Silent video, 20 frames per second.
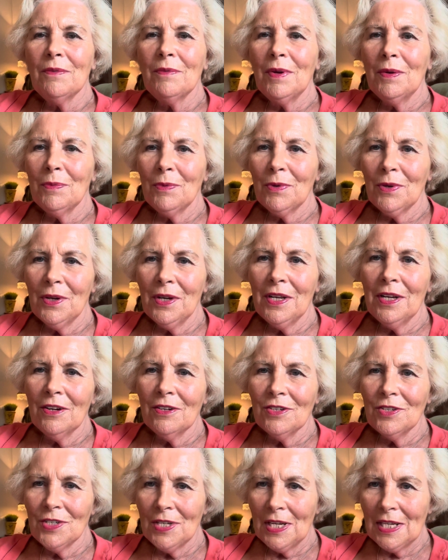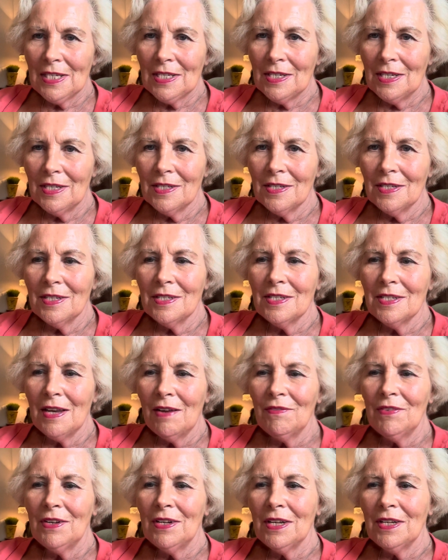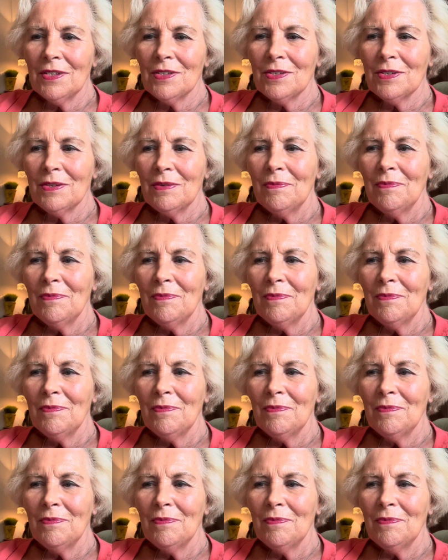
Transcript: when we're in our 60s and 70s.